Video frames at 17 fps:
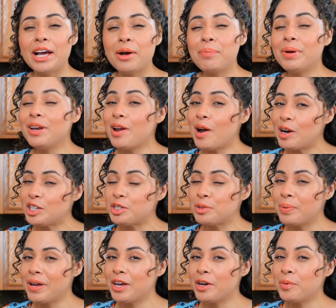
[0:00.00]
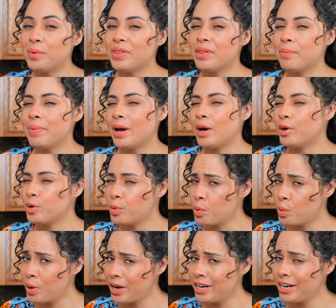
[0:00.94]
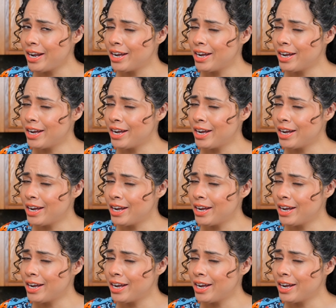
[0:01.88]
up a large pan with about one